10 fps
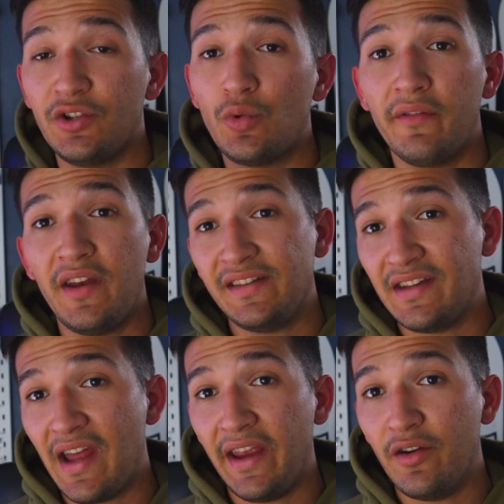
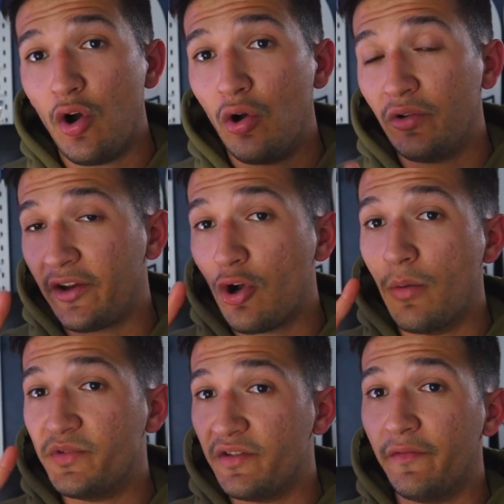$12.99 only
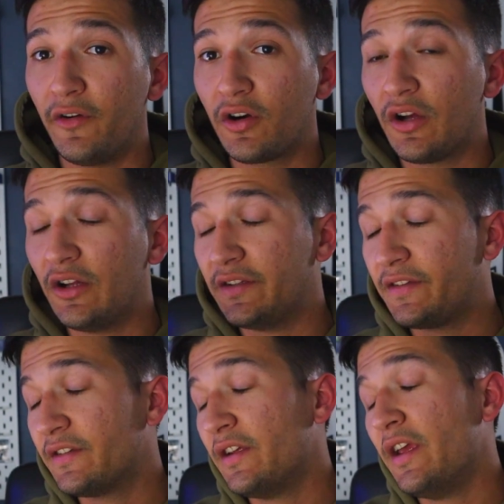comes in 4 colors,